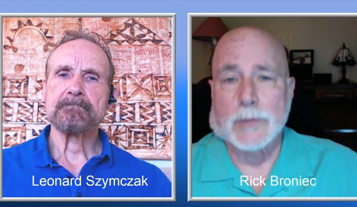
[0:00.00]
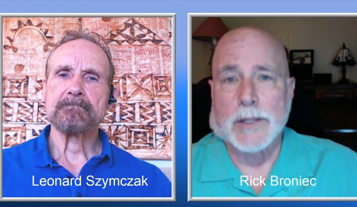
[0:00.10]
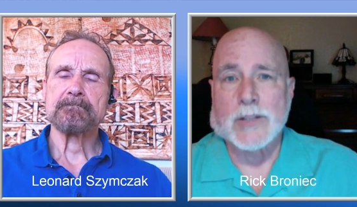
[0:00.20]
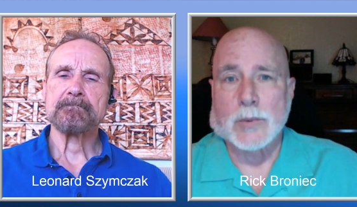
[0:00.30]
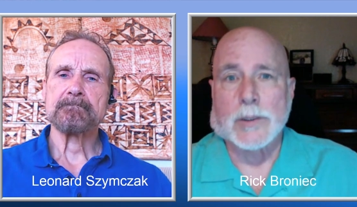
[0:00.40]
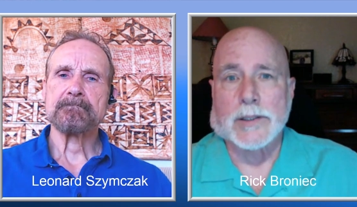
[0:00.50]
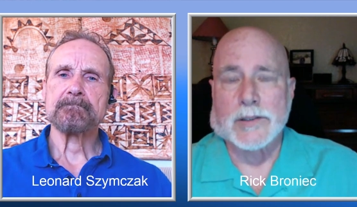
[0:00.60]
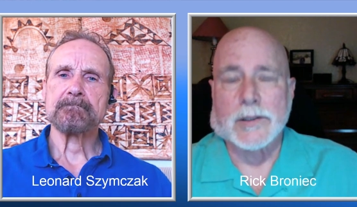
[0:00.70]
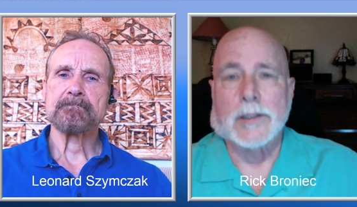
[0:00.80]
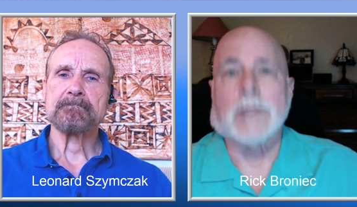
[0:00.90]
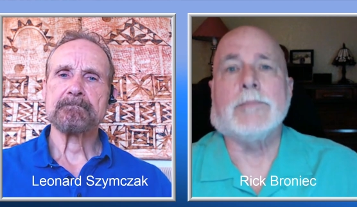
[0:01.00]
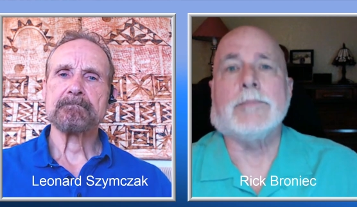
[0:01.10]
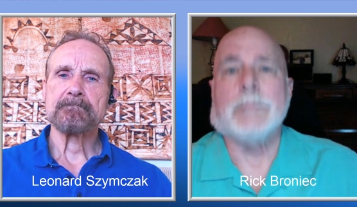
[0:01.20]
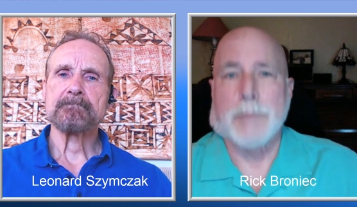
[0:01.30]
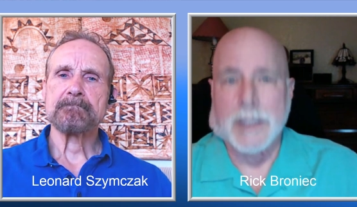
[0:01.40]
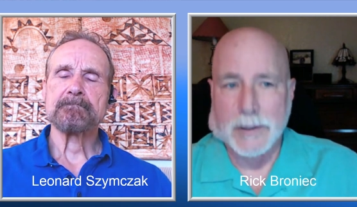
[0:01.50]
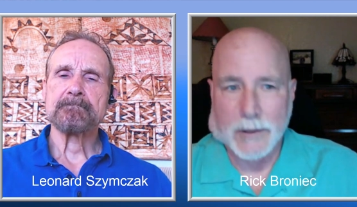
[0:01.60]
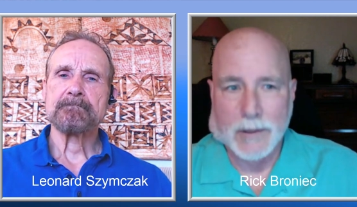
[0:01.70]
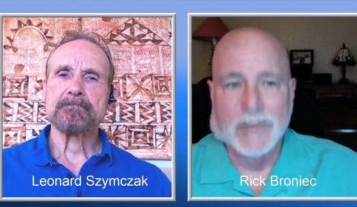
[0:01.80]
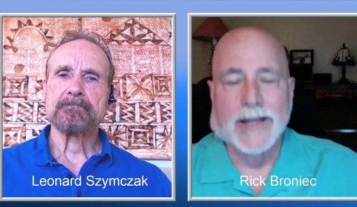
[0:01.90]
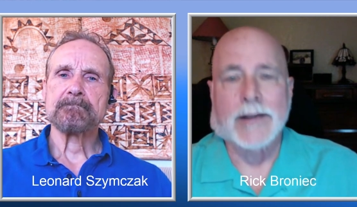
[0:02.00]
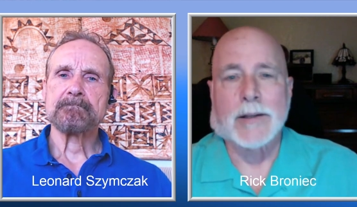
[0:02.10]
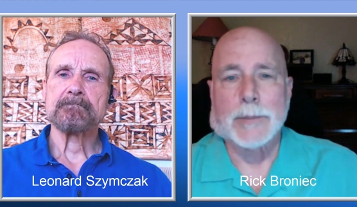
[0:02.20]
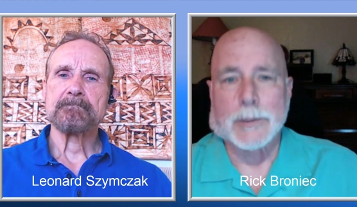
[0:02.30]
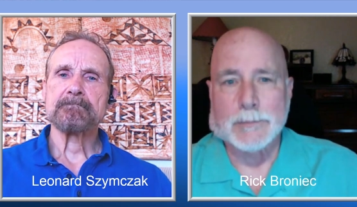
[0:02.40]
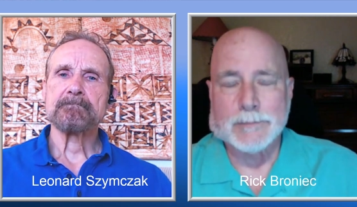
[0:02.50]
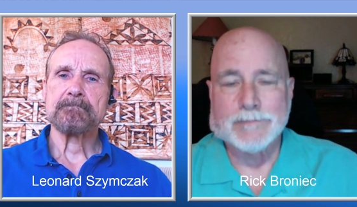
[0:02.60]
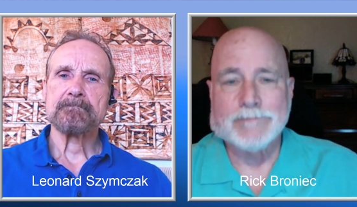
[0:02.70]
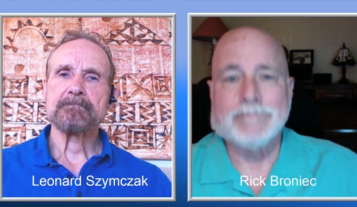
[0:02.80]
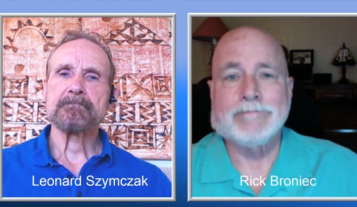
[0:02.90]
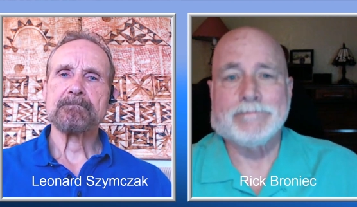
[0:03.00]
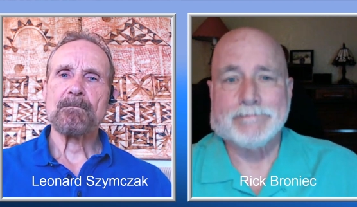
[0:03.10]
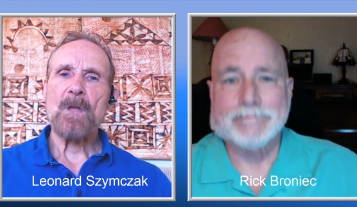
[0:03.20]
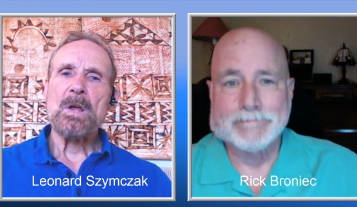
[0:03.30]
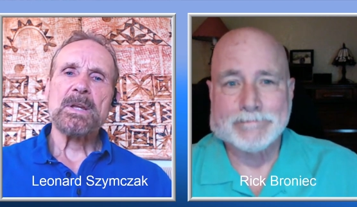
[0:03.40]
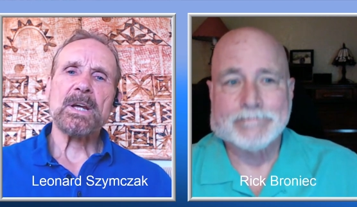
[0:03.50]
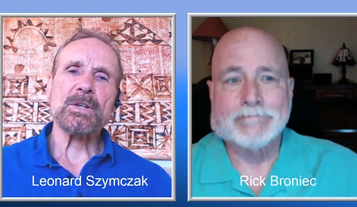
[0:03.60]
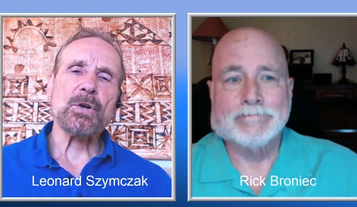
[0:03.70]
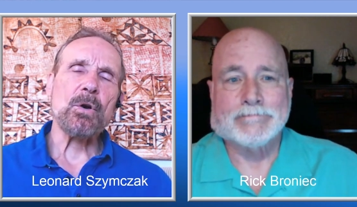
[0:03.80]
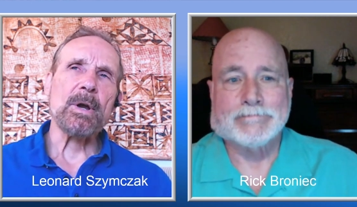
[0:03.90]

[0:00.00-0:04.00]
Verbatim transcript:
Speaker 1: doing men's work and started peeling off that armor.
Speaker 2: You know,